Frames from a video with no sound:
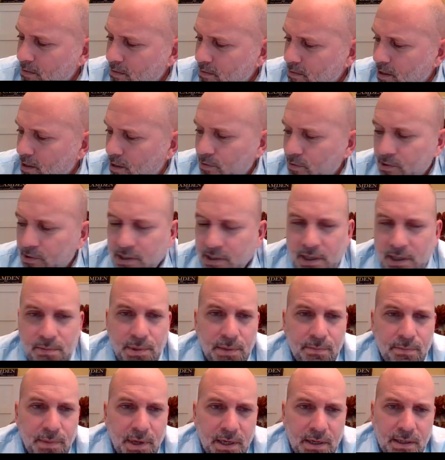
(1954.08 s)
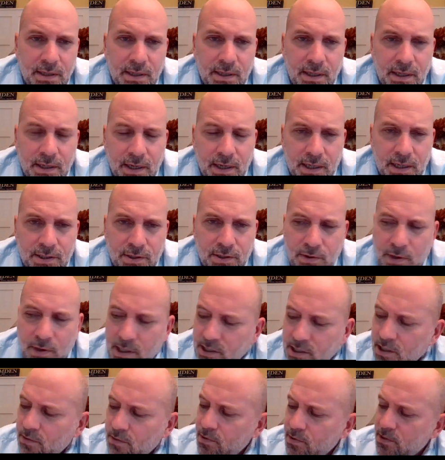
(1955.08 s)
that was going to be the next
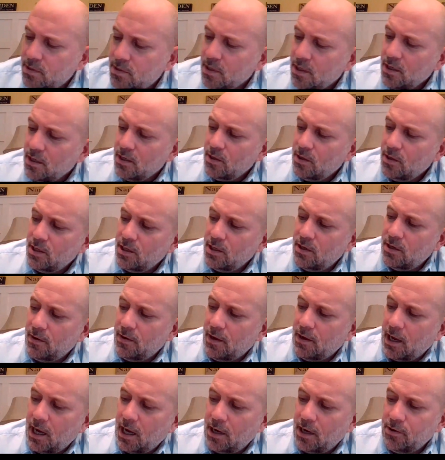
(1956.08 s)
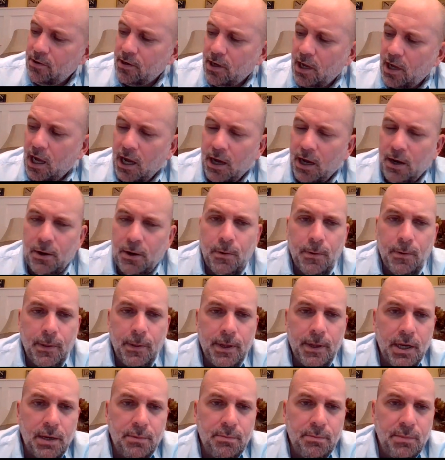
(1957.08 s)
question was, how,
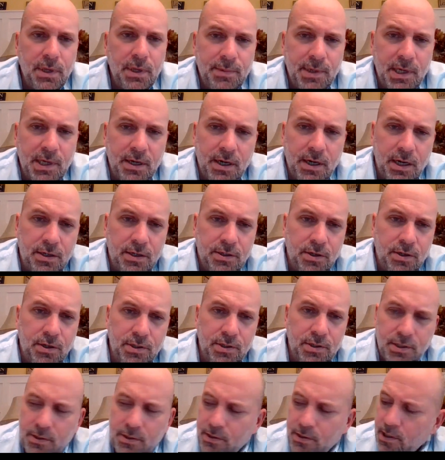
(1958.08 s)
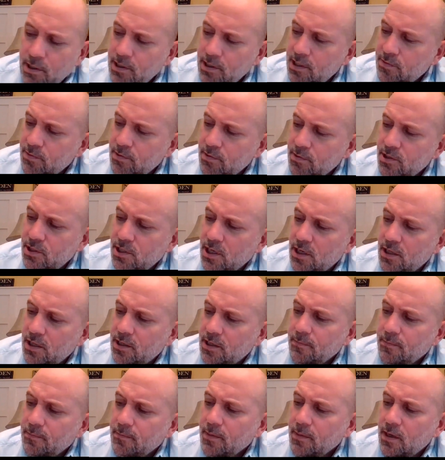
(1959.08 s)
and maybe I'll go to you on this one, Shelly.